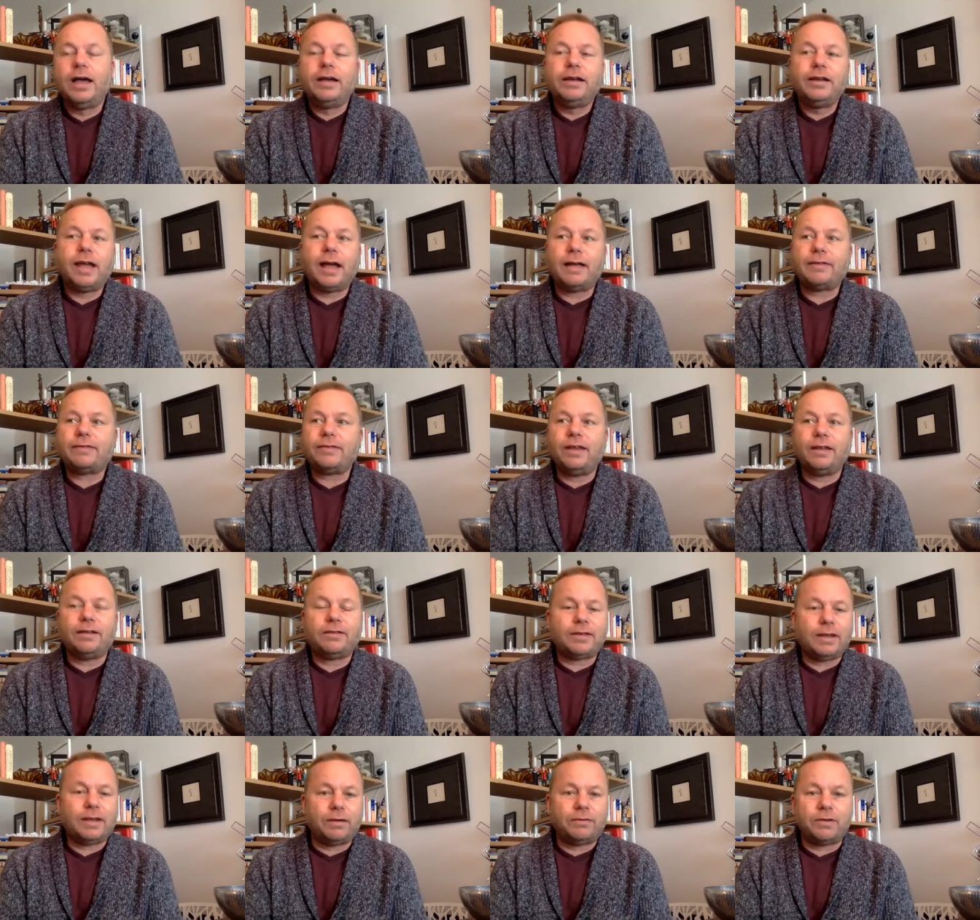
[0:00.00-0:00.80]
yes
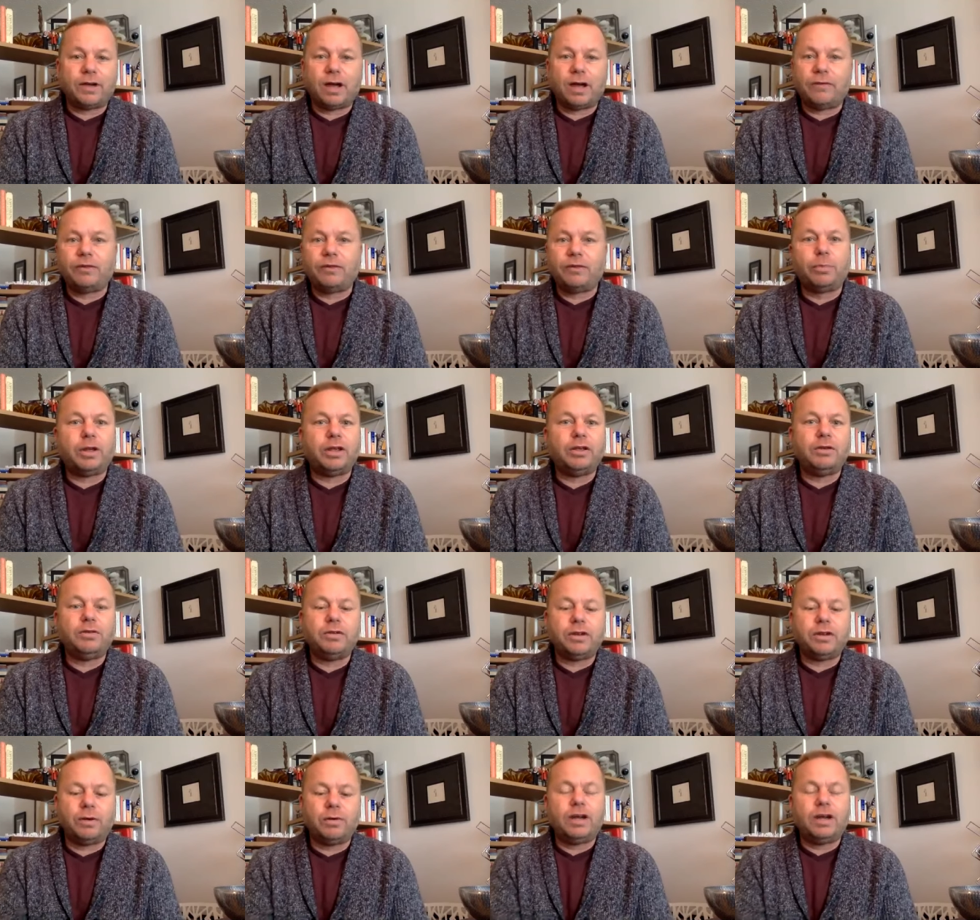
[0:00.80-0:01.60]
it sounds awful but
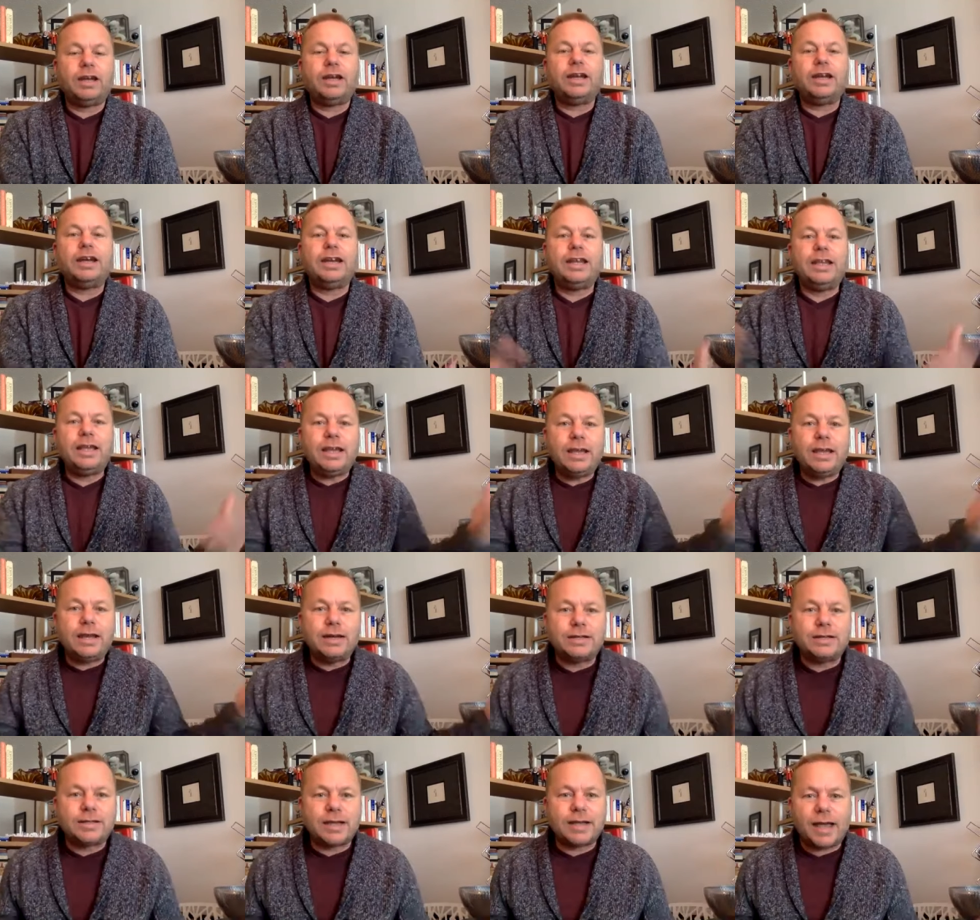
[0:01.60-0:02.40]
you don't
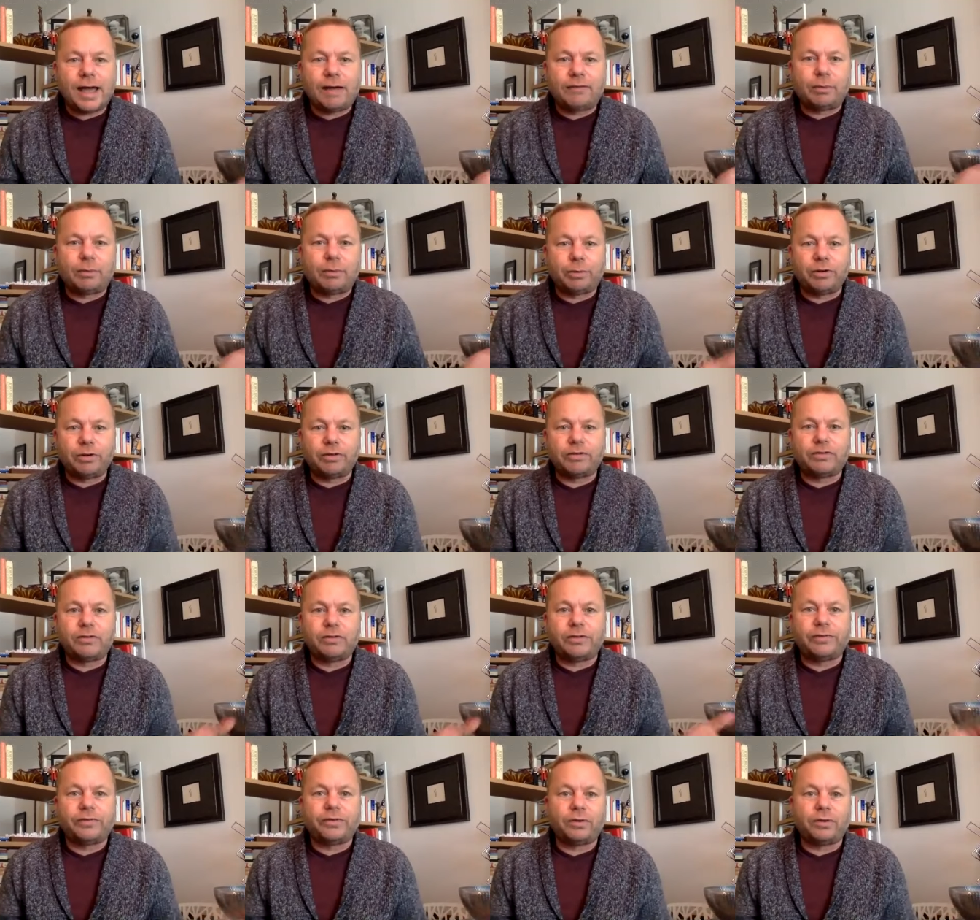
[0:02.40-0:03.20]
need to have a
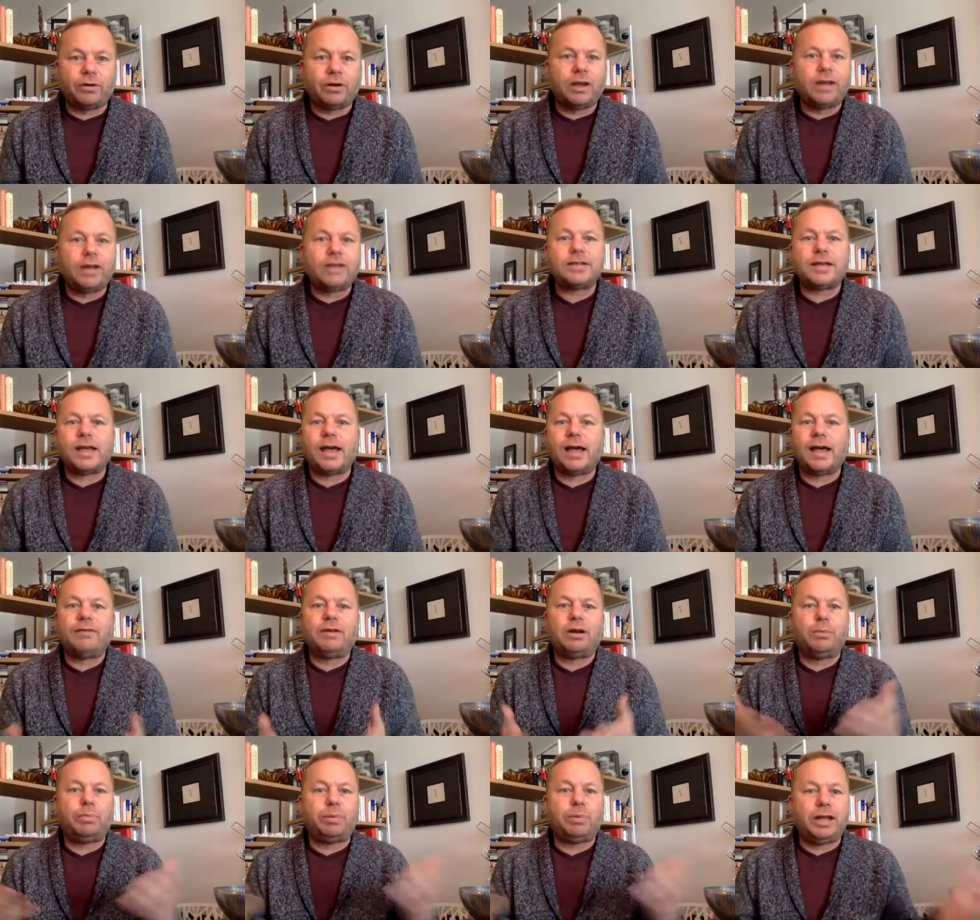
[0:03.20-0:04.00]
personal story to
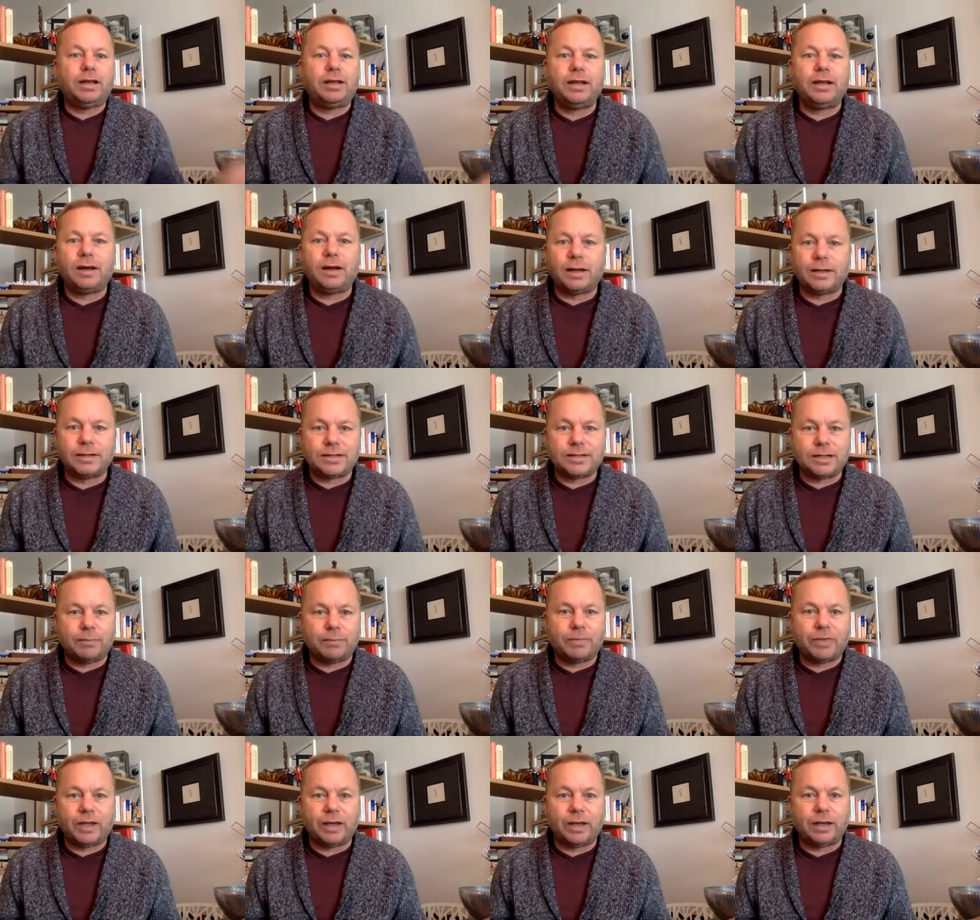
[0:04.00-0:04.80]
have an opinion on
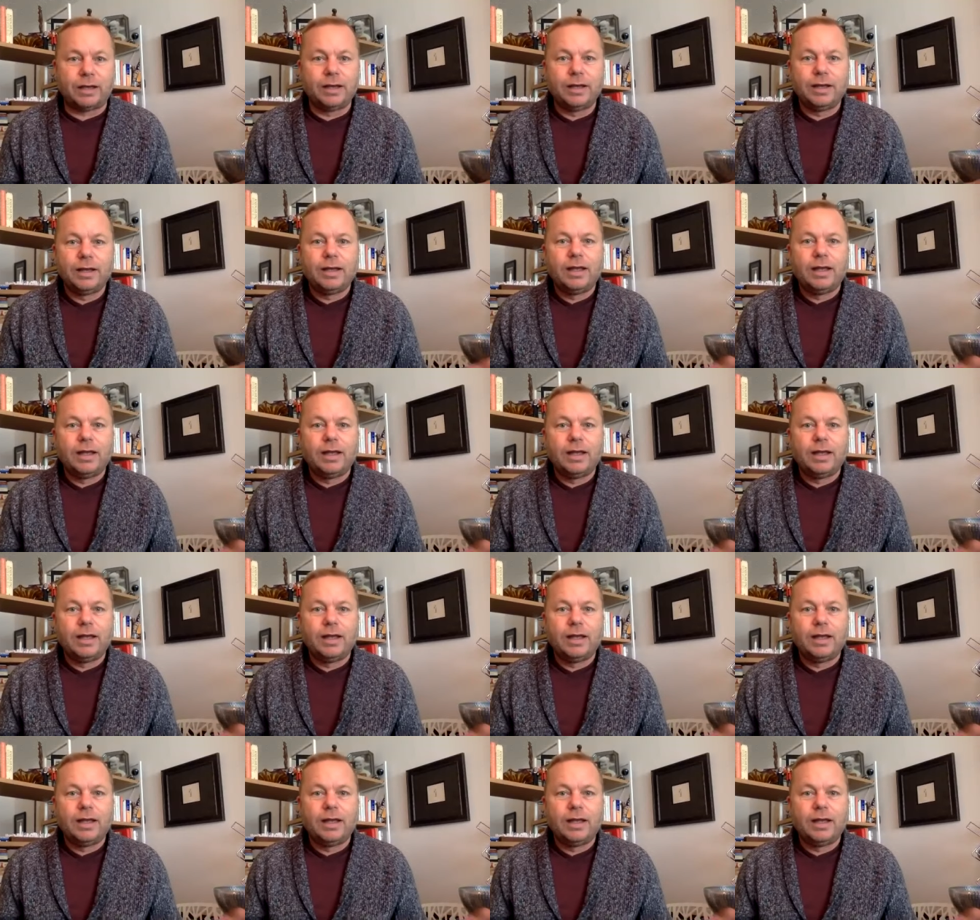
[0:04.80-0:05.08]
something